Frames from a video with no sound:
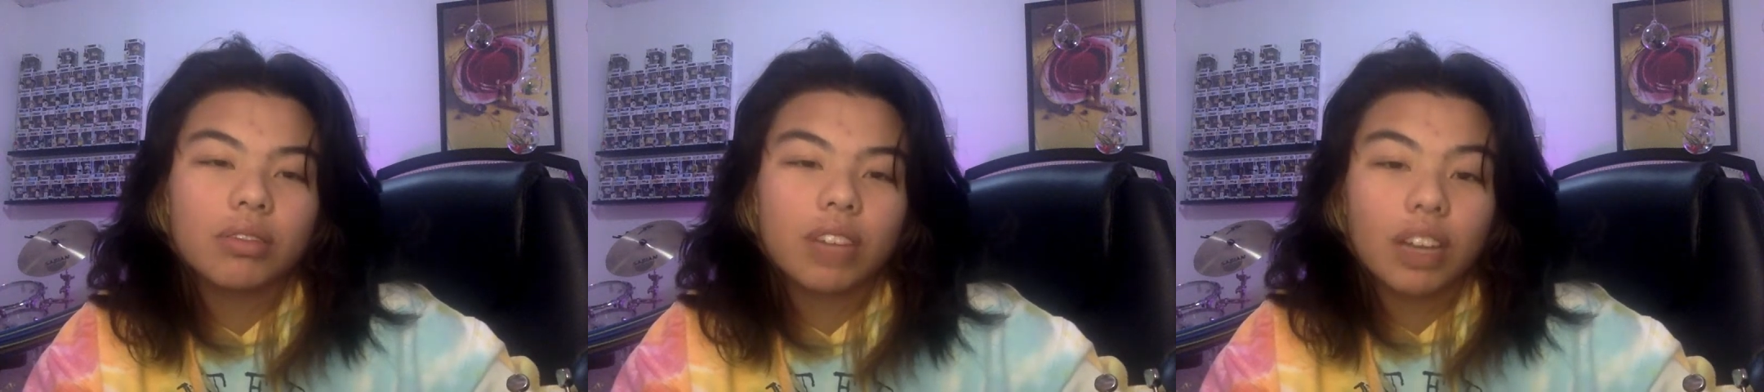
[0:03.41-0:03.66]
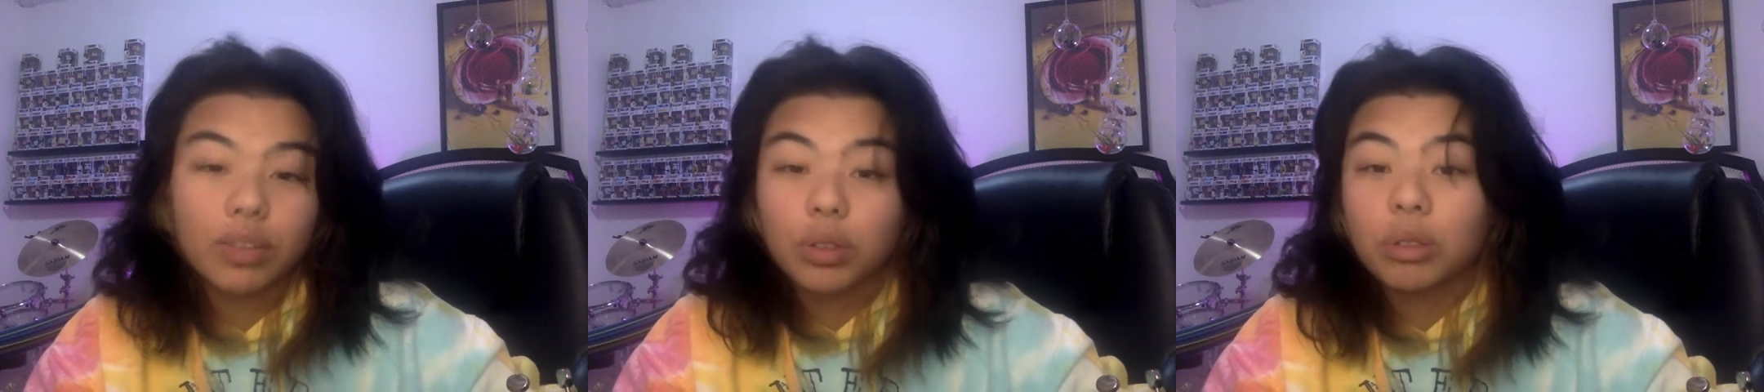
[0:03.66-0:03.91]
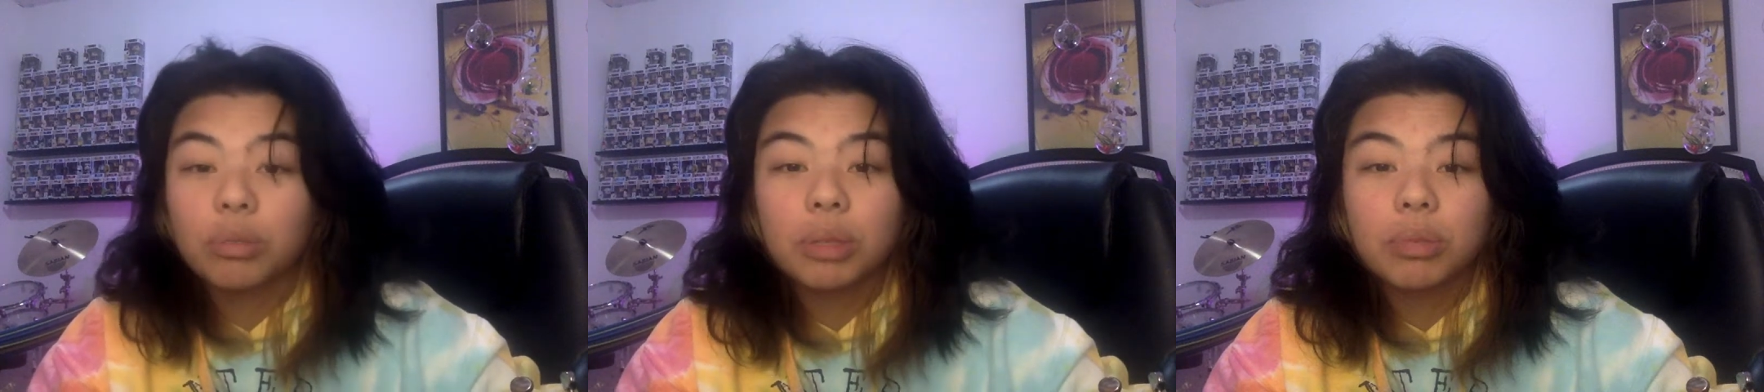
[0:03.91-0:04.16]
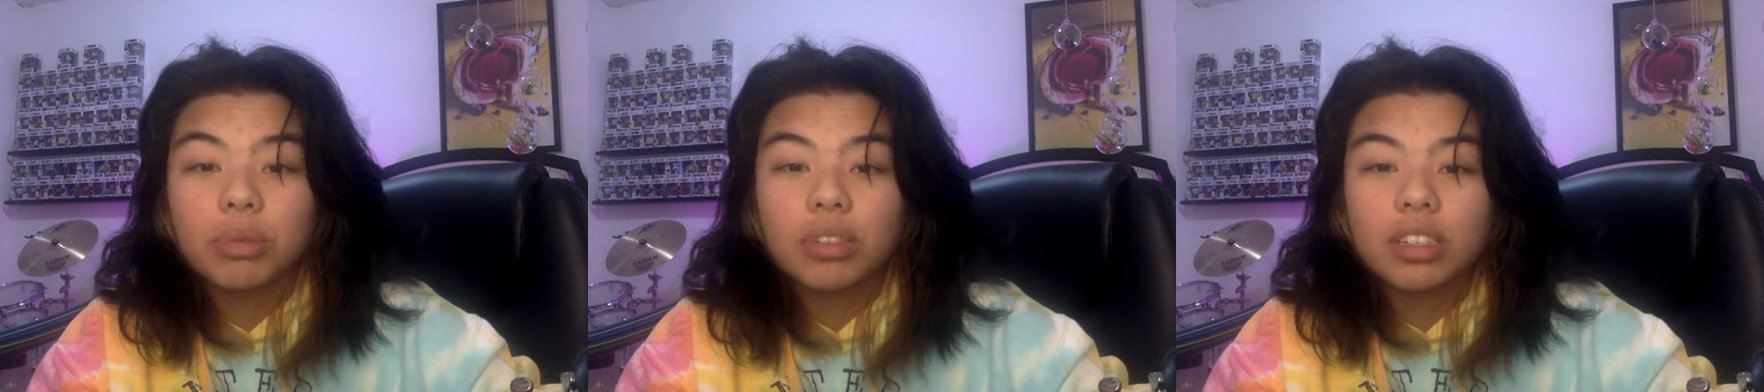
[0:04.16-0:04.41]
I've told
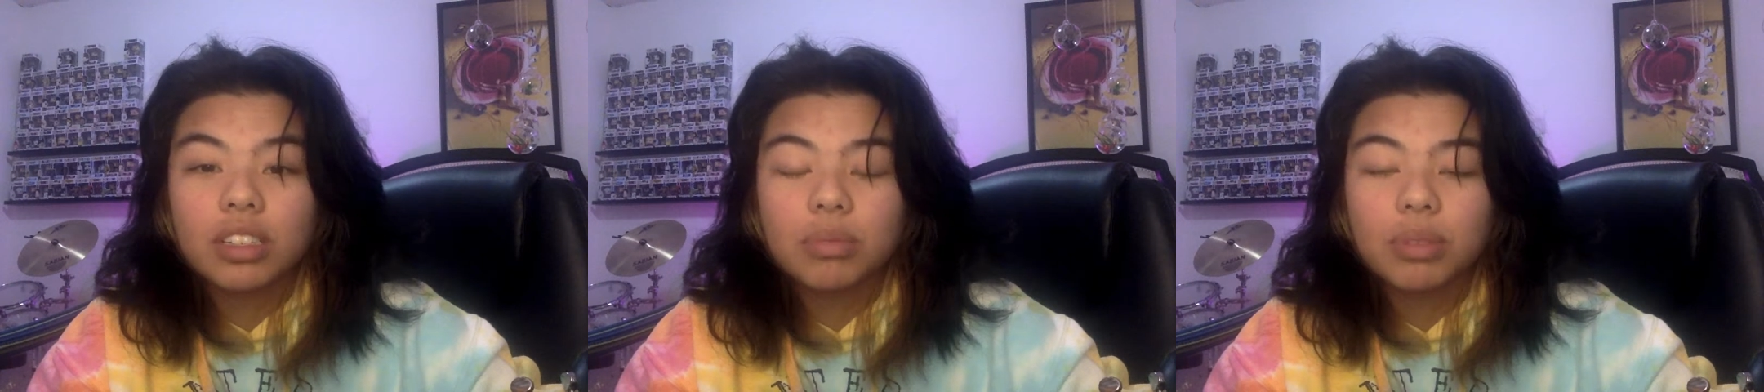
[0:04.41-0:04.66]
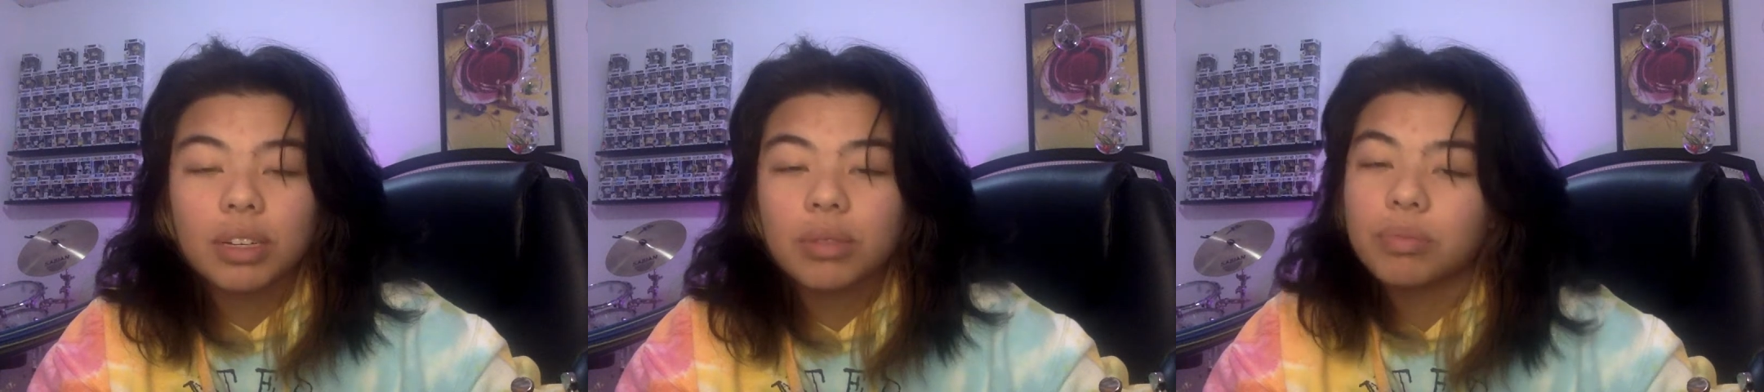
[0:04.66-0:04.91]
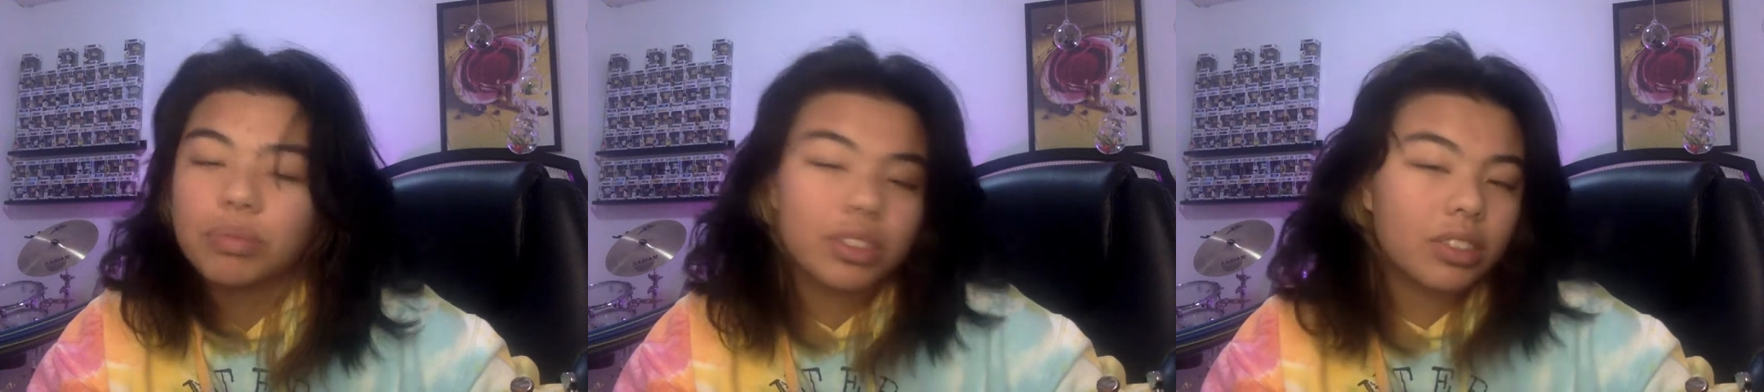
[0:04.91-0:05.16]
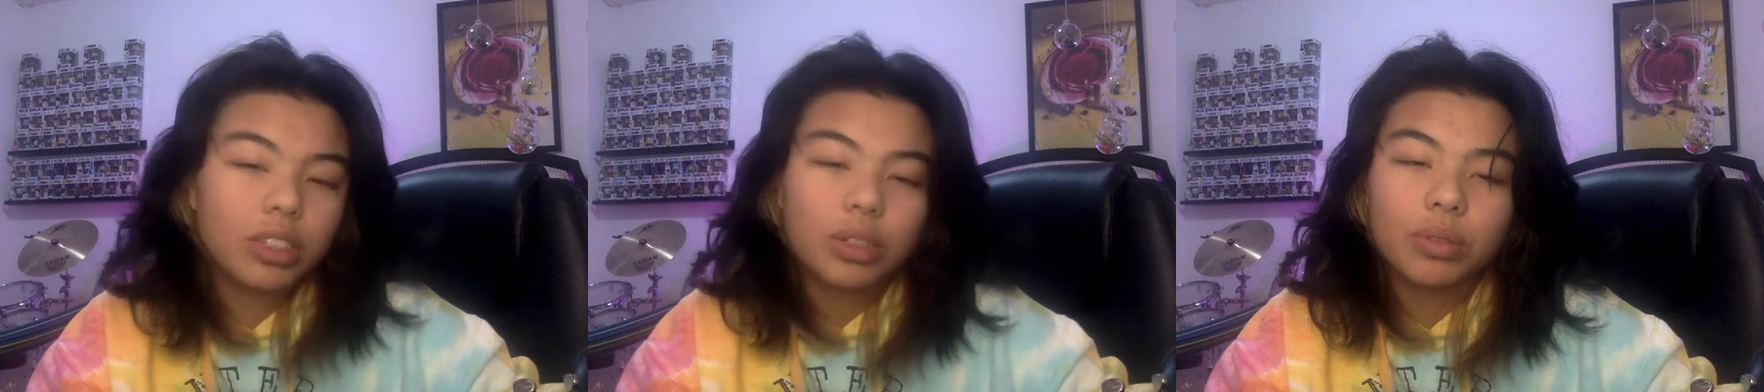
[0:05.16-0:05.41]
people what it's about,
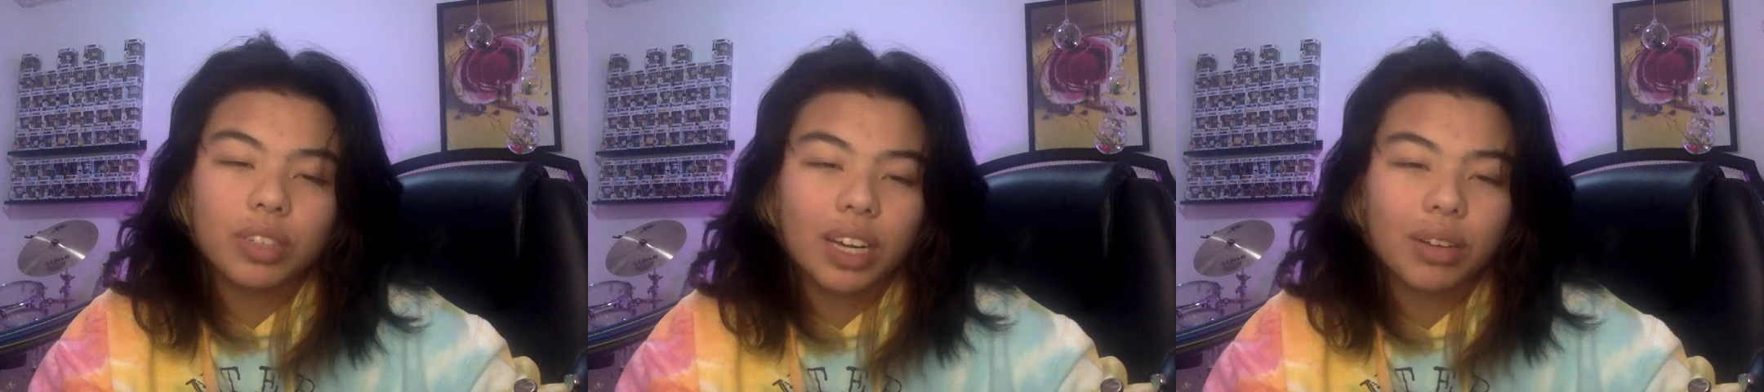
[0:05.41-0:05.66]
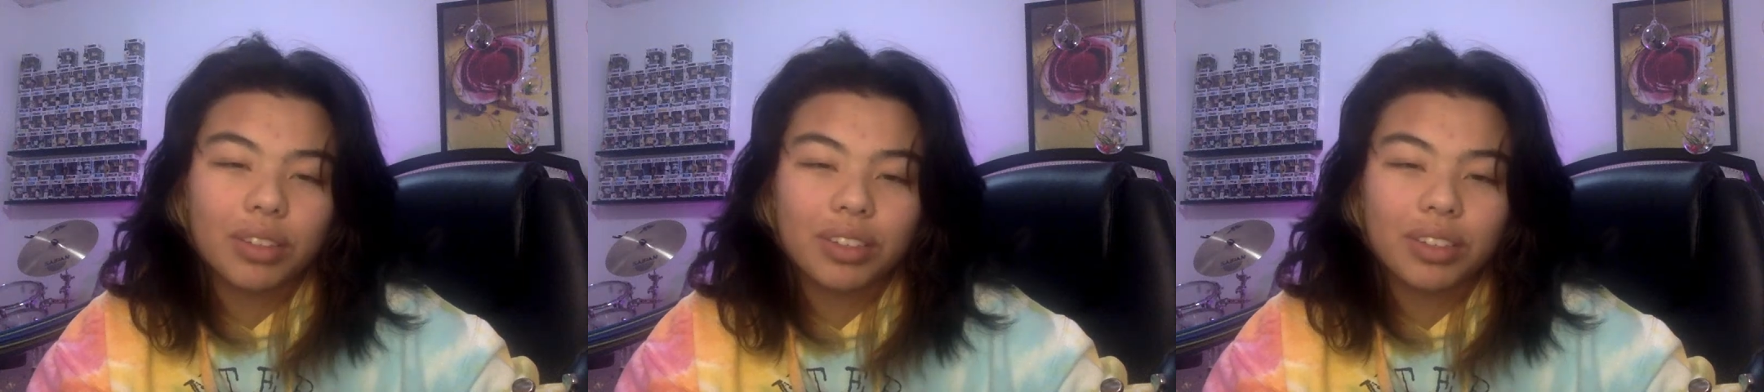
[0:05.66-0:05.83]
but no one out